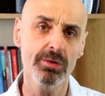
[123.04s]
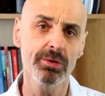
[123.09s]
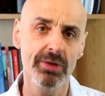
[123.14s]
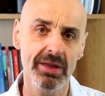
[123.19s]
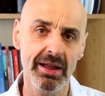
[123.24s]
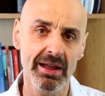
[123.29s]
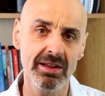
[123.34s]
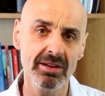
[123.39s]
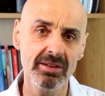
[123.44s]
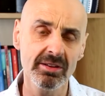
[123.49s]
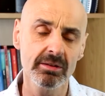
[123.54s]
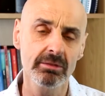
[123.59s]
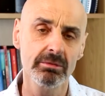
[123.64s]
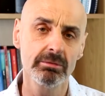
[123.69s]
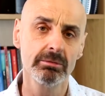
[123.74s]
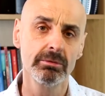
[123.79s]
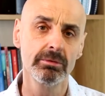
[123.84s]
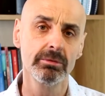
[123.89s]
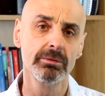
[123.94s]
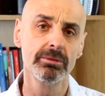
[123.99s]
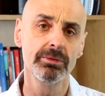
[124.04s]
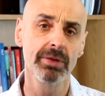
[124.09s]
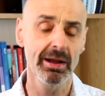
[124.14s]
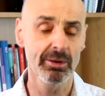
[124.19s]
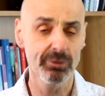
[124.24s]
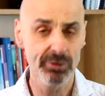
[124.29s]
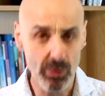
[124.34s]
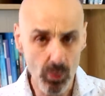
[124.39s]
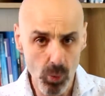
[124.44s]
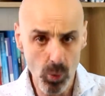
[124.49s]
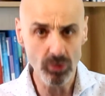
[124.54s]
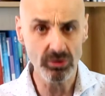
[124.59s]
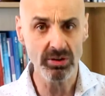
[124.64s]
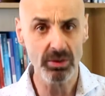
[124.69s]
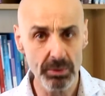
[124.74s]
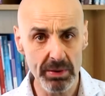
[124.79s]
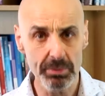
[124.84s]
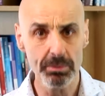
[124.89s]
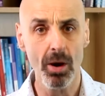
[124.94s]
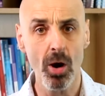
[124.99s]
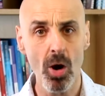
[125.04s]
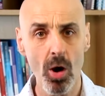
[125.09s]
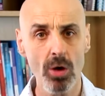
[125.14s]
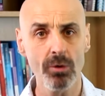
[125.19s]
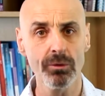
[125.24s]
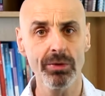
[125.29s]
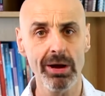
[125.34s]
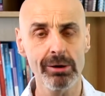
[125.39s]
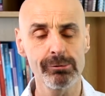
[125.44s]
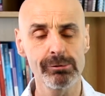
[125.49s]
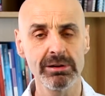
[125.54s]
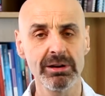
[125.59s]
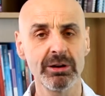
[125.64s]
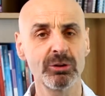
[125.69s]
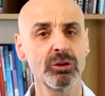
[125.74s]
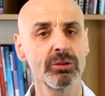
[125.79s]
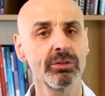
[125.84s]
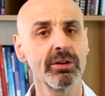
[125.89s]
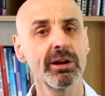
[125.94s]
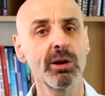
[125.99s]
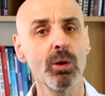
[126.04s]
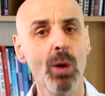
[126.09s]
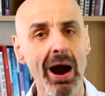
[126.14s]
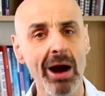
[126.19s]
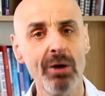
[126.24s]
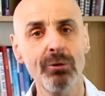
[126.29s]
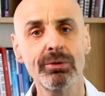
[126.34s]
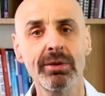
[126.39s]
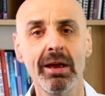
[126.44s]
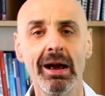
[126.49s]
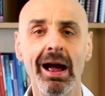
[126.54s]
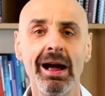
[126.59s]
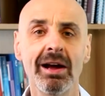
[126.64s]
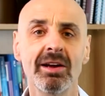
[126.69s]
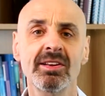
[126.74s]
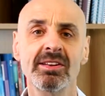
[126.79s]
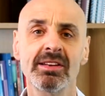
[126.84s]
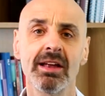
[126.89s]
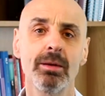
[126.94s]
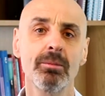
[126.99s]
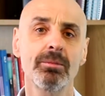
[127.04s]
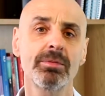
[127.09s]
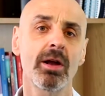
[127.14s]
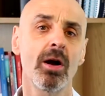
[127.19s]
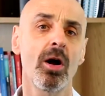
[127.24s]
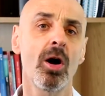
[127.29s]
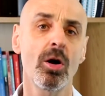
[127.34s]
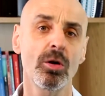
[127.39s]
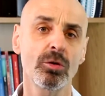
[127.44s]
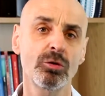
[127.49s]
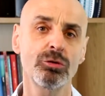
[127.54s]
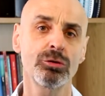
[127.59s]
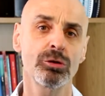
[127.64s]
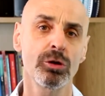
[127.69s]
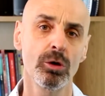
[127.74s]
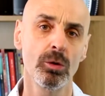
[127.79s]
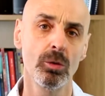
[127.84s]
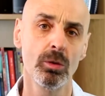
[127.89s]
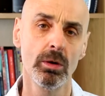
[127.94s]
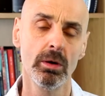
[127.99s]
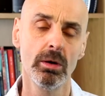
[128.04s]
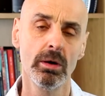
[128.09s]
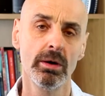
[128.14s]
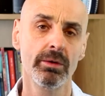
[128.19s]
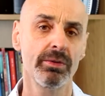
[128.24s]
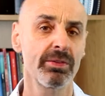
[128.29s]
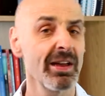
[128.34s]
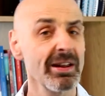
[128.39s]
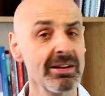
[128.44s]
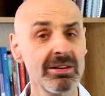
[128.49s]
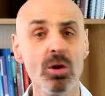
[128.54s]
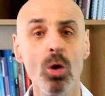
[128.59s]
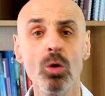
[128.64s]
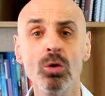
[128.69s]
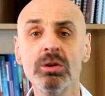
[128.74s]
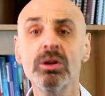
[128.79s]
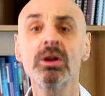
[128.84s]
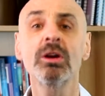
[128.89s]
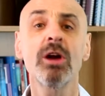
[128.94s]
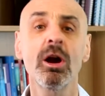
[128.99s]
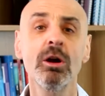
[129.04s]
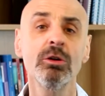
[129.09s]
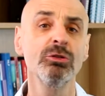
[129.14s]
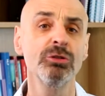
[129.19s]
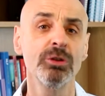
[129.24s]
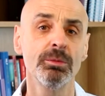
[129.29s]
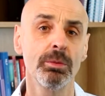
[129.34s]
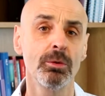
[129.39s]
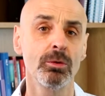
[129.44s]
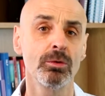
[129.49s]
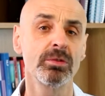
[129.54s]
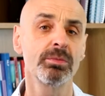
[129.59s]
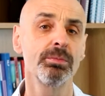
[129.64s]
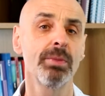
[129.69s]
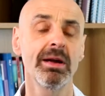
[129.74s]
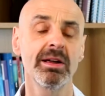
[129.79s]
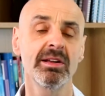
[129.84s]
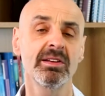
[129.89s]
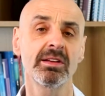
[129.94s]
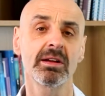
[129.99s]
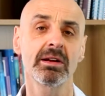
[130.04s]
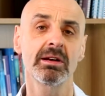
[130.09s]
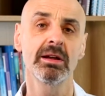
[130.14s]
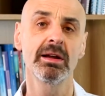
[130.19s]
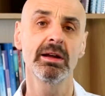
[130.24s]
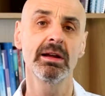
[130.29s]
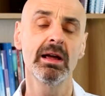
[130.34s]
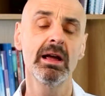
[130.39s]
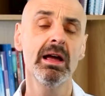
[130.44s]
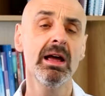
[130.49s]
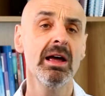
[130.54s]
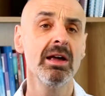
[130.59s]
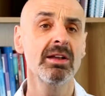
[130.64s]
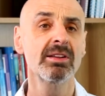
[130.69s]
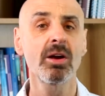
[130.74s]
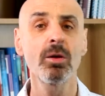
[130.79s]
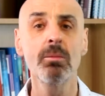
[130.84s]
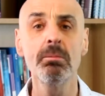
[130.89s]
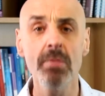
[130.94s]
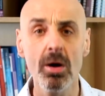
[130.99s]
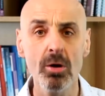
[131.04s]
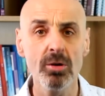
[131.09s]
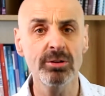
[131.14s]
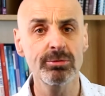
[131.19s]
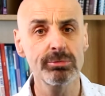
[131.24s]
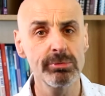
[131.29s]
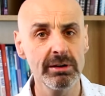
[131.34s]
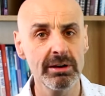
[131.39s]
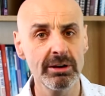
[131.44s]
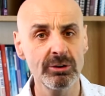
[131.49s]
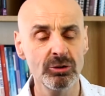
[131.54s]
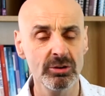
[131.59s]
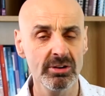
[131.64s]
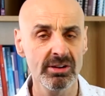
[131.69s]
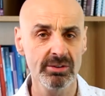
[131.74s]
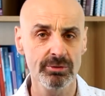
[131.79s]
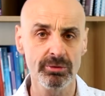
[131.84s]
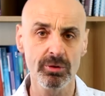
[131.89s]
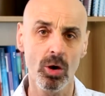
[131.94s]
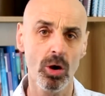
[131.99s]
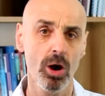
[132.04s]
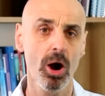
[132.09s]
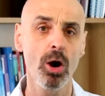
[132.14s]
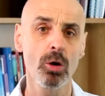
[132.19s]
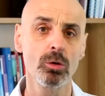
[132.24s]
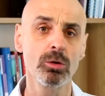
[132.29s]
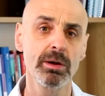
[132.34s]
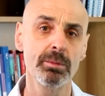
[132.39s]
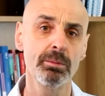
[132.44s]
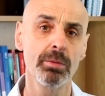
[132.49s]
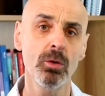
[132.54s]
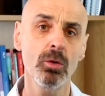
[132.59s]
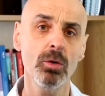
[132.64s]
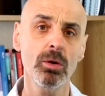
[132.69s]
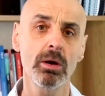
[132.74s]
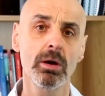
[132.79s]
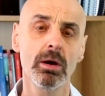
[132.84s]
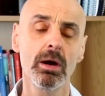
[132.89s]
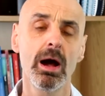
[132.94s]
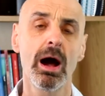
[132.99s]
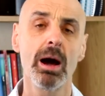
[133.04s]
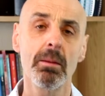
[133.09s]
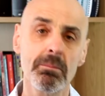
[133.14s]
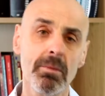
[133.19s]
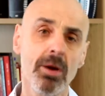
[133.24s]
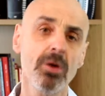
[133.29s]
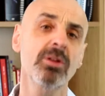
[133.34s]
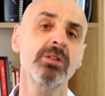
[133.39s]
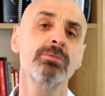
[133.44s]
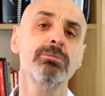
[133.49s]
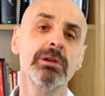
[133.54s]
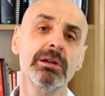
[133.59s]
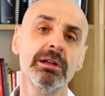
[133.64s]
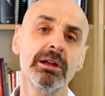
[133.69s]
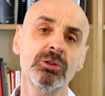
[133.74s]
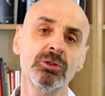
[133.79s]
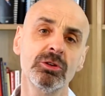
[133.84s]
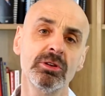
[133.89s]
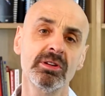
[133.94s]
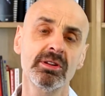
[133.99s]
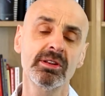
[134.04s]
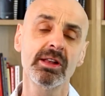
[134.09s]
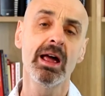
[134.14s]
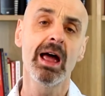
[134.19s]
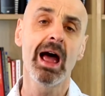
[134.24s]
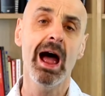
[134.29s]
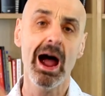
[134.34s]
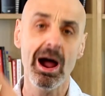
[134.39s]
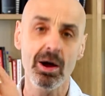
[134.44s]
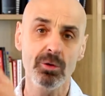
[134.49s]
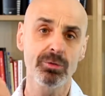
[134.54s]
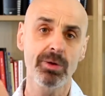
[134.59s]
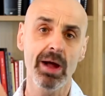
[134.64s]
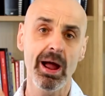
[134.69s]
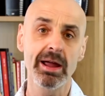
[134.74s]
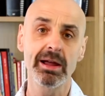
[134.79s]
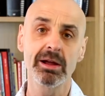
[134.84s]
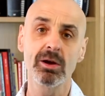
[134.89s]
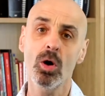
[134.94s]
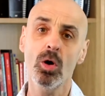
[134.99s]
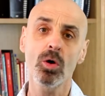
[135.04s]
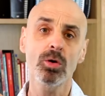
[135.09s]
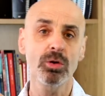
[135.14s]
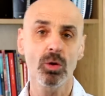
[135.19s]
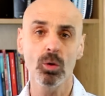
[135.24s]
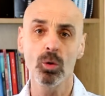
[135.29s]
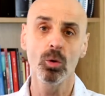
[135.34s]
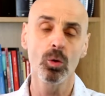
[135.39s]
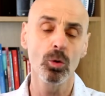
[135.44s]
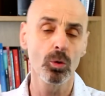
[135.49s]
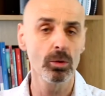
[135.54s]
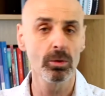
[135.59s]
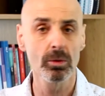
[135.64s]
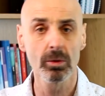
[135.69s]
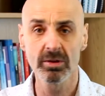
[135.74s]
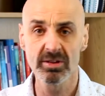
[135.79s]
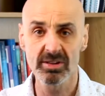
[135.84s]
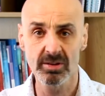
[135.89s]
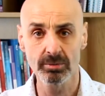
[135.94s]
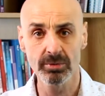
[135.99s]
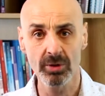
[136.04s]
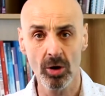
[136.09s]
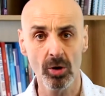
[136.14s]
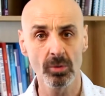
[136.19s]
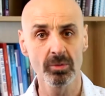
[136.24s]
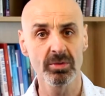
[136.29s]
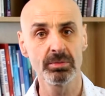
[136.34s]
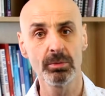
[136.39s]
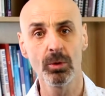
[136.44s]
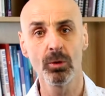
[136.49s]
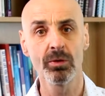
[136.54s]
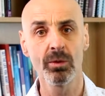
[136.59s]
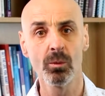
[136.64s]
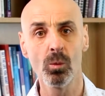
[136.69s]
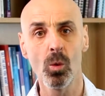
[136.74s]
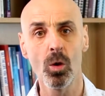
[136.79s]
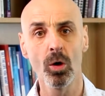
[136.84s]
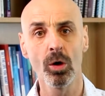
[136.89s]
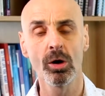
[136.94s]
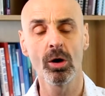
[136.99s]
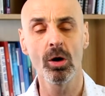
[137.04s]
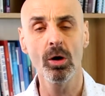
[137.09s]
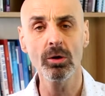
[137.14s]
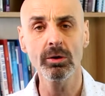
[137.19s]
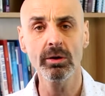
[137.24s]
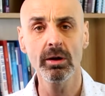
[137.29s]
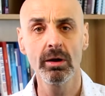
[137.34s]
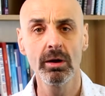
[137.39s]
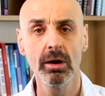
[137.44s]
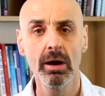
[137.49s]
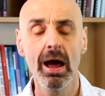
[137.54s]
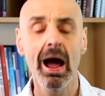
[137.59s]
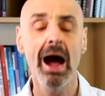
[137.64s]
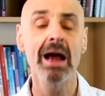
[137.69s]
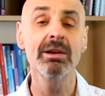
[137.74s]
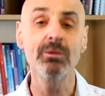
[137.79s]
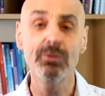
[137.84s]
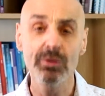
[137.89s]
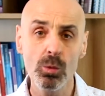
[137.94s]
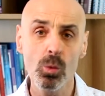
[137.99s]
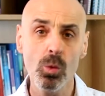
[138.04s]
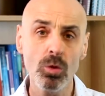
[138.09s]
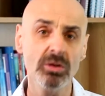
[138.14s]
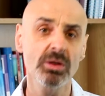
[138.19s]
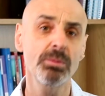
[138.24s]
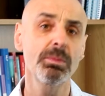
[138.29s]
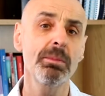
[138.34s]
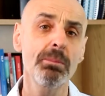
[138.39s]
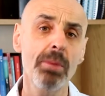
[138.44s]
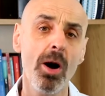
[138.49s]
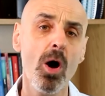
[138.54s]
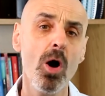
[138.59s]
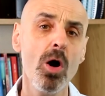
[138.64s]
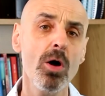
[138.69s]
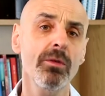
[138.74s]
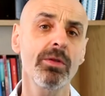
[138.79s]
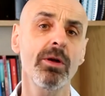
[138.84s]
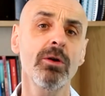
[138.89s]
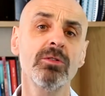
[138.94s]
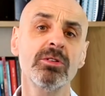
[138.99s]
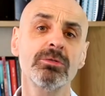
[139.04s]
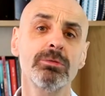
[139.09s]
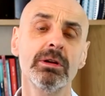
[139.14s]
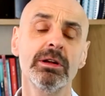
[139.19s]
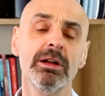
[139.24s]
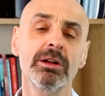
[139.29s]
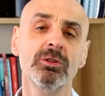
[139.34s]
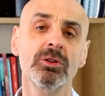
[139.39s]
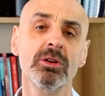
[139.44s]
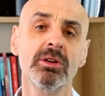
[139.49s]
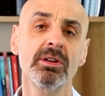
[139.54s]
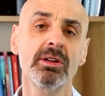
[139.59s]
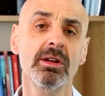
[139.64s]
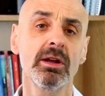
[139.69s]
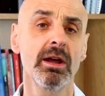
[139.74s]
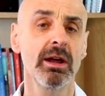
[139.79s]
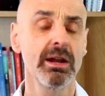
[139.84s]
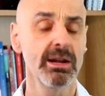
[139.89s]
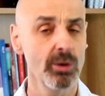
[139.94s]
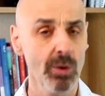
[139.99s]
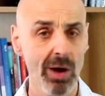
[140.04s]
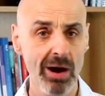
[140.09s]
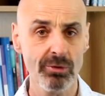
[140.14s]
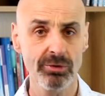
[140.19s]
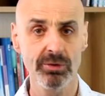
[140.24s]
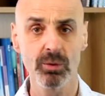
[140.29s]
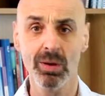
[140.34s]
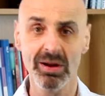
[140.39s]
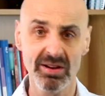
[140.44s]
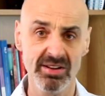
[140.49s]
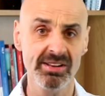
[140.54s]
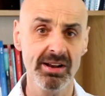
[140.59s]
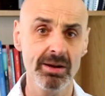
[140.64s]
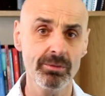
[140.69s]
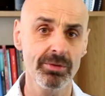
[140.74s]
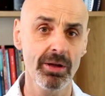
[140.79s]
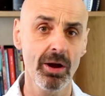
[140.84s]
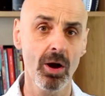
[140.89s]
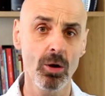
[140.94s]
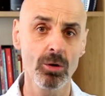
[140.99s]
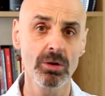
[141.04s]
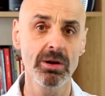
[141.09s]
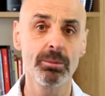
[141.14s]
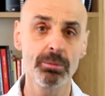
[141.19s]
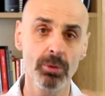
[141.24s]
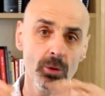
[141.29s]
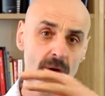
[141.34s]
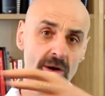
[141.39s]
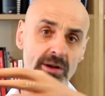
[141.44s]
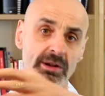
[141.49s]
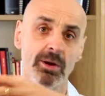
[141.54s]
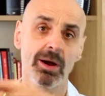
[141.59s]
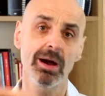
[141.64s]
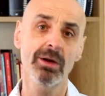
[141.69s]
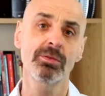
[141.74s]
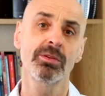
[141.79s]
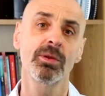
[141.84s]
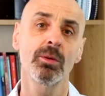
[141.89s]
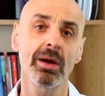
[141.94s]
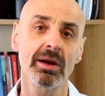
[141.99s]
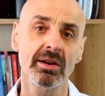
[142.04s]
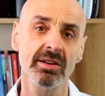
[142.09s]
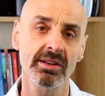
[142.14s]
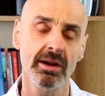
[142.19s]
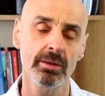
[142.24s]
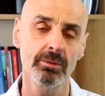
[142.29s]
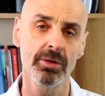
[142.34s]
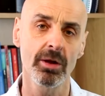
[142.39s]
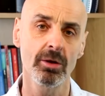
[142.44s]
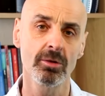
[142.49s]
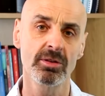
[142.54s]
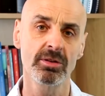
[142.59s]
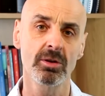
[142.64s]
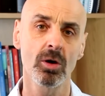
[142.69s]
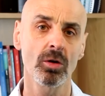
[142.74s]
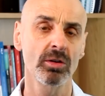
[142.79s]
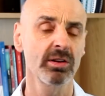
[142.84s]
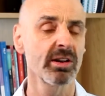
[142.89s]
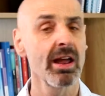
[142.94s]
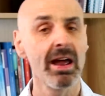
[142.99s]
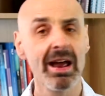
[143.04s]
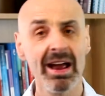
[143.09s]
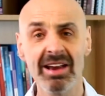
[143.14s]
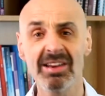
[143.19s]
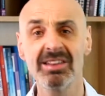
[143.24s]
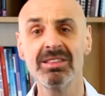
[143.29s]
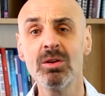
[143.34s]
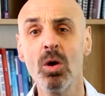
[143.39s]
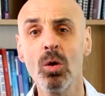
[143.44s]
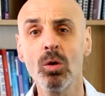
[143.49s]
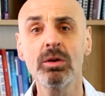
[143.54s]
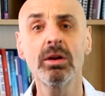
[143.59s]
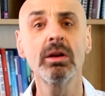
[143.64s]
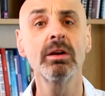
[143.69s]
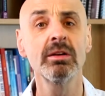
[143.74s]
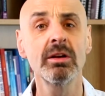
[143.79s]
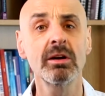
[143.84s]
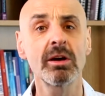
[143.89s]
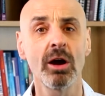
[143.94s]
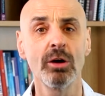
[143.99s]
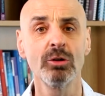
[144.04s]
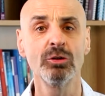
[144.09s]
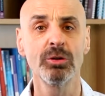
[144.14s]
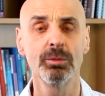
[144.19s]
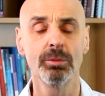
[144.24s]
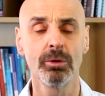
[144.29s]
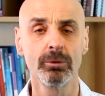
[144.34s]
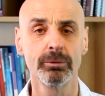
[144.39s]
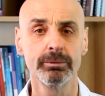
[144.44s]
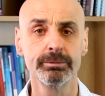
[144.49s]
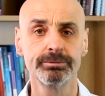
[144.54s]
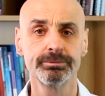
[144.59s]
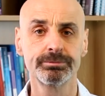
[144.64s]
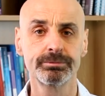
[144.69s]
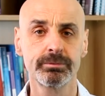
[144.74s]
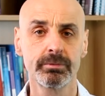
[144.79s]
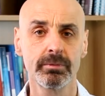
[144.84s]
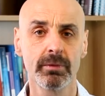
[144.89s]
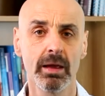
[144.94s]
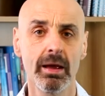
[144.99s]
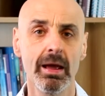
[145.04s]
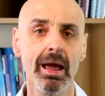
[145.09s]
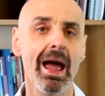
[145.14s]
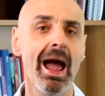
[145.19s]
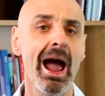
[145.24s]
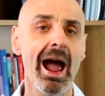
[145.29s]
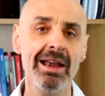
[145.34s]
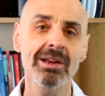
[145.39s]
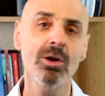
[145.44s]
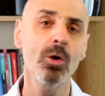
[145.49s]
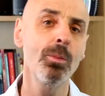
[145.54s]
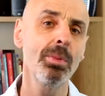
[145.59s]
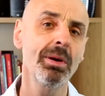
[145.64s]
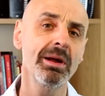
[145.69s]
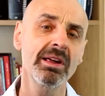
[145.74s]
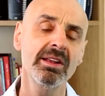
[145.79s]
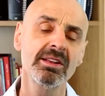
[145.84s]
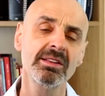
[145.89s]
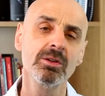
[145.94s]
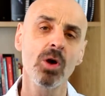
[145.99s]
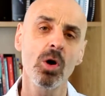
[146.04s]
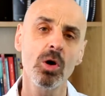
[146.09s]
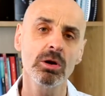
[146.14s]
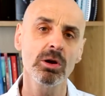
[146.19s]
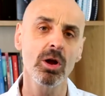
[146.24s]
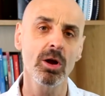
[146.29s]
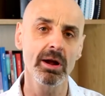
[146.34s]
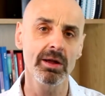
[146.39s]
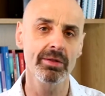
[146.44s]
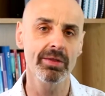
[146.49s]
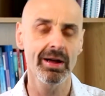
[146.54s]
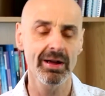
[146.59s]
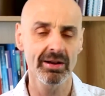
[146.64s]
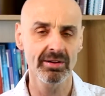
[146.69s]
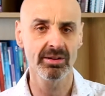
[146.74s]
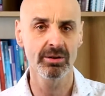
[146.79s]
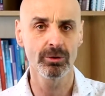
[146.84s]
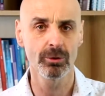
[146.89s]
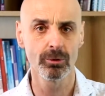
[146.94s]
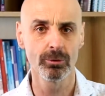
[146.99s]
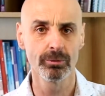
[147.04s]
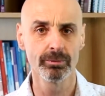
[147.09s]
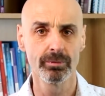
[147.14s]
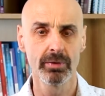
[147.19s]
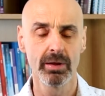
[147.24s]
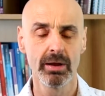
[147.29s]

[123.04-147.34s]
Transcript: things that if you want to be part of that religion, that you have to accept are true. They're non-negotiables, basically. So most religions have got a holy book, and most religions have a God, or sometimes more than one God. And if you want to be part of those religions, you have to accept the holy book and you have to accept those gods. It's non-negotiable. NLP is not like that at all.